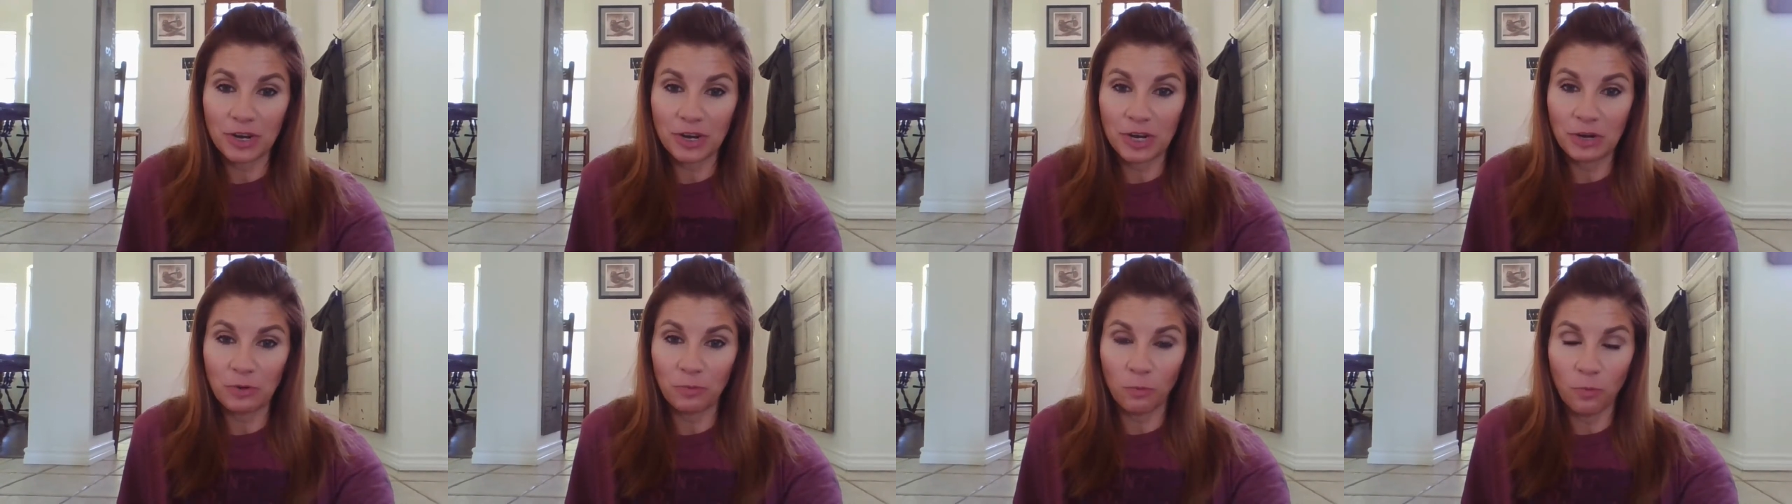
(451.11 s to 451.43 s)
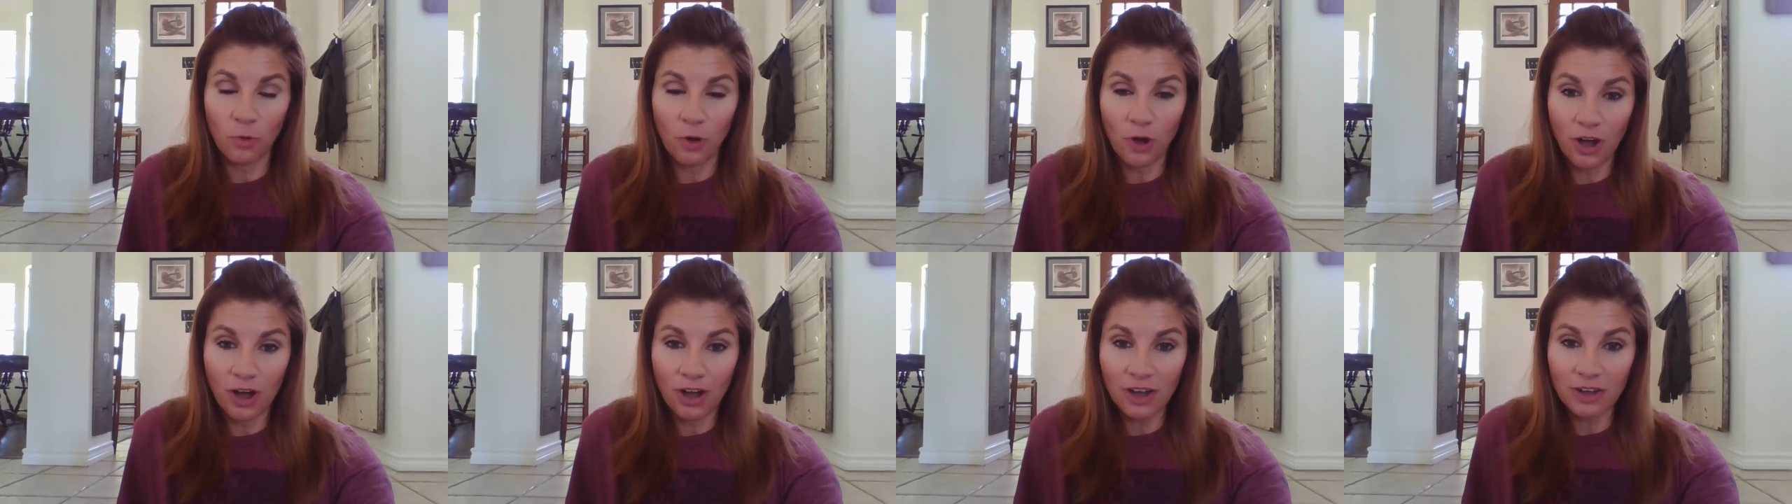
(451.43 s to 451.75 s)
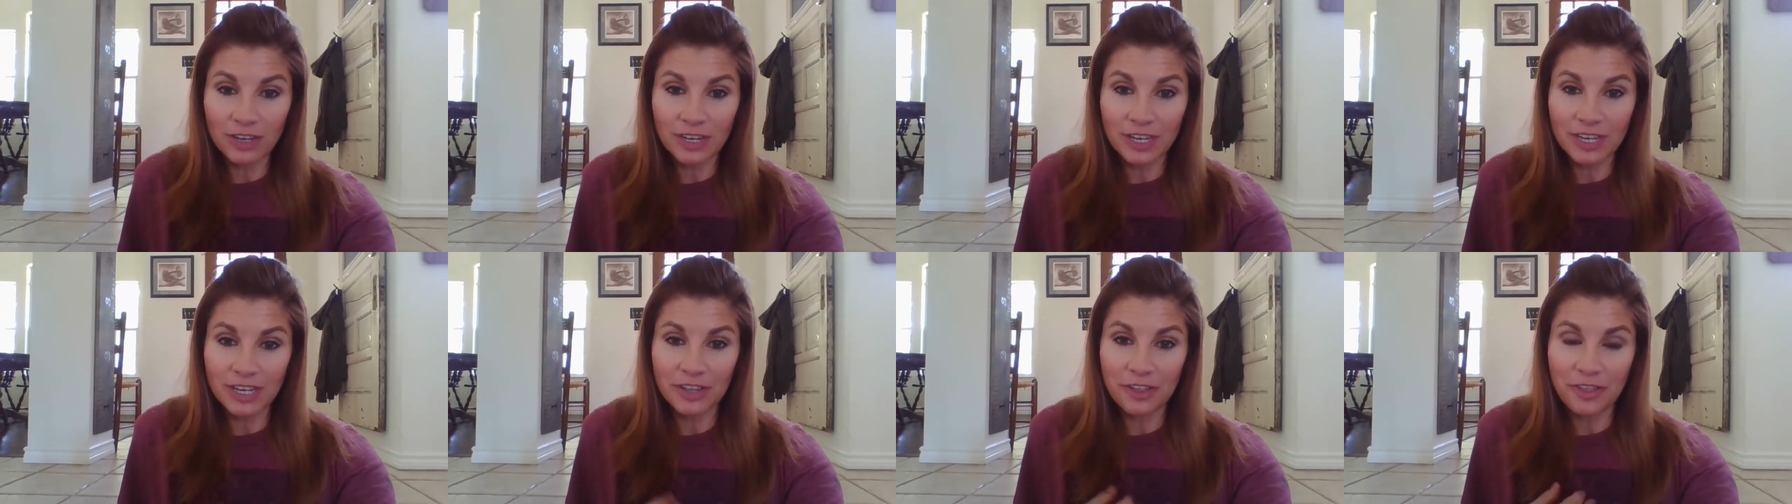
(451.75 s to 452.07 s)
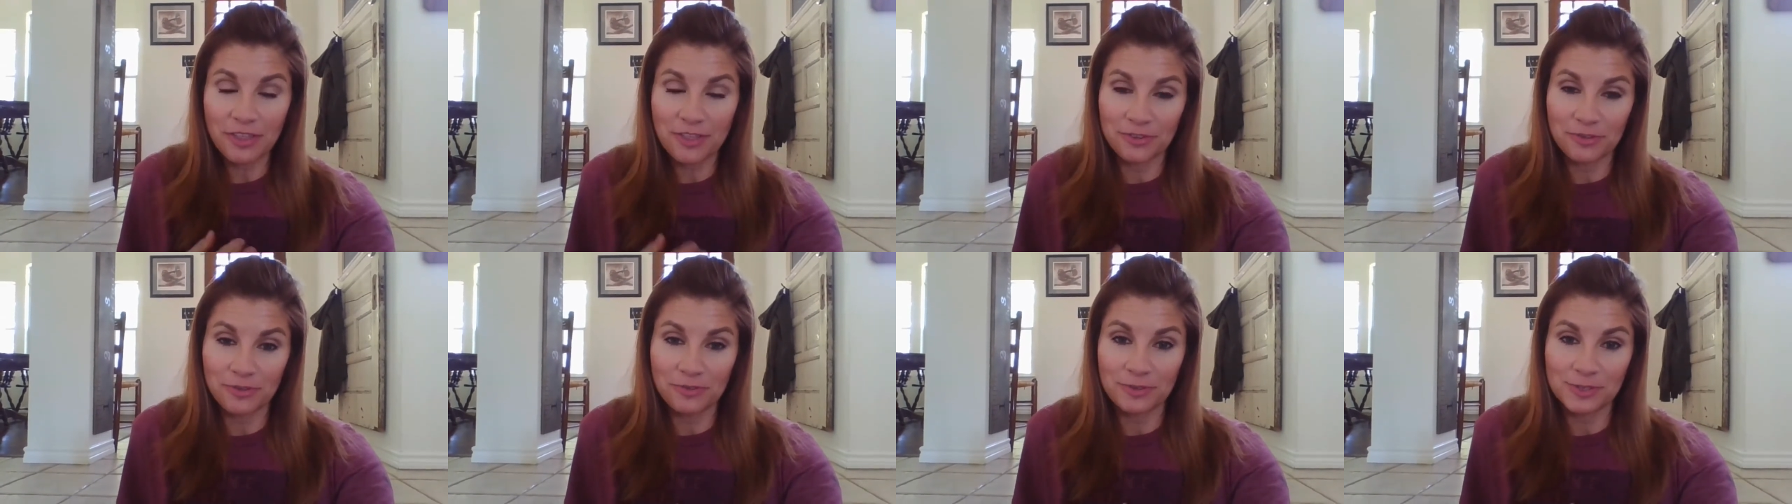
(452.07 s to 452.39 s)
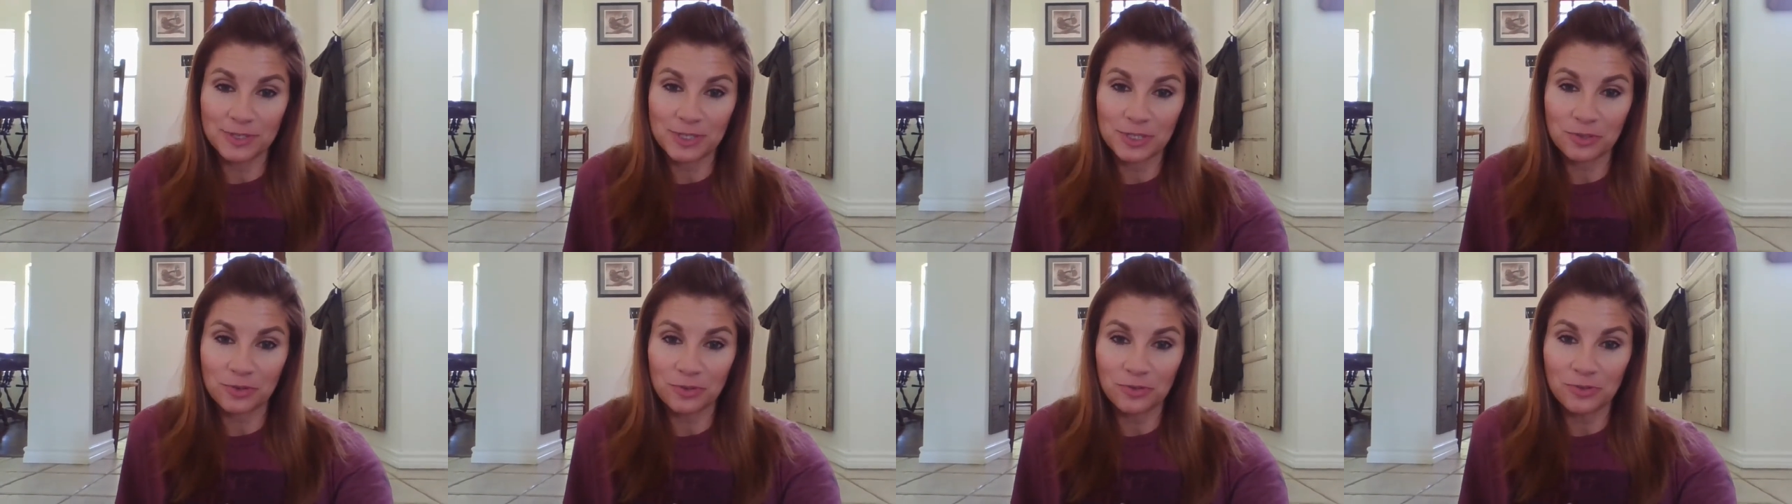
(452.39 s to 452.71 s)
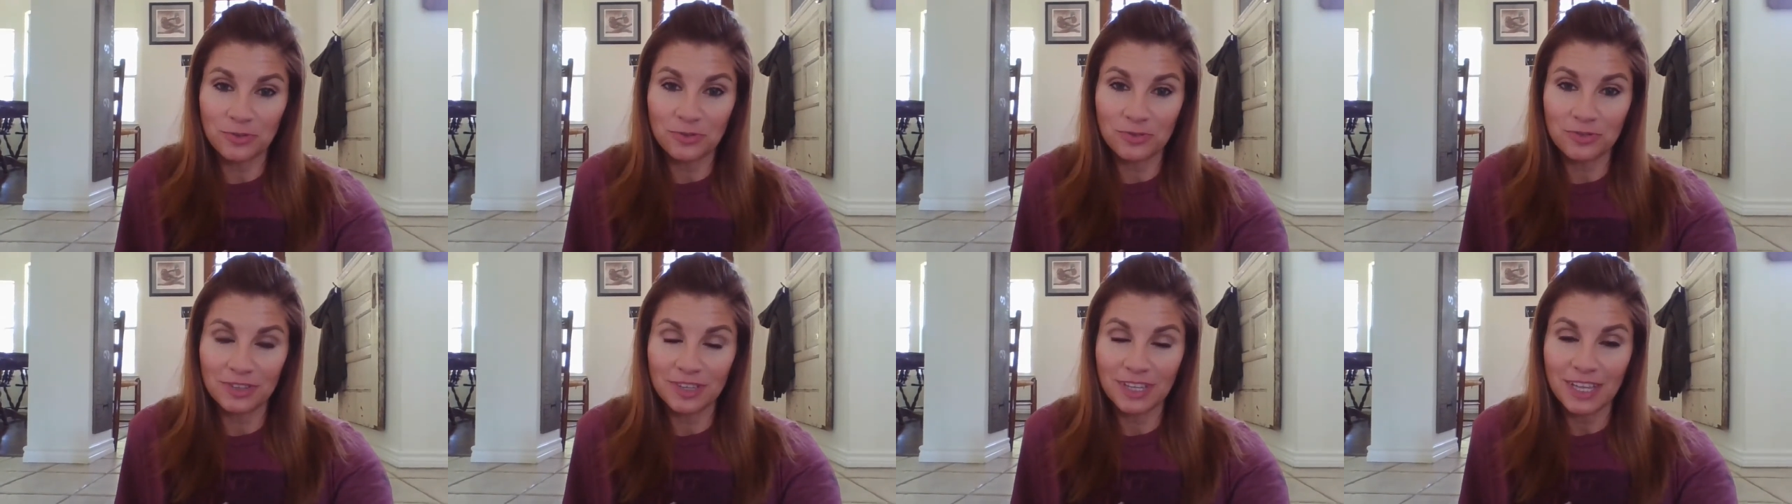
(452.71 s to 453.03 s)
grade walk through the
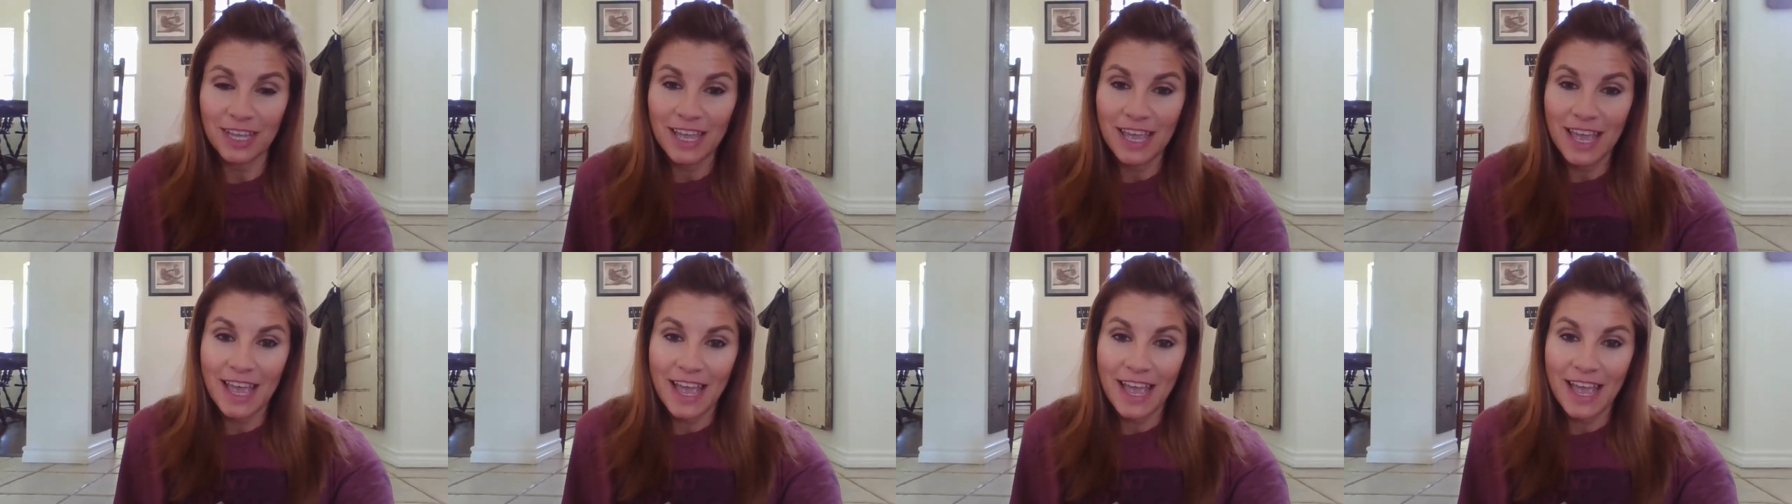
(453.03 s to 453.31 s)
school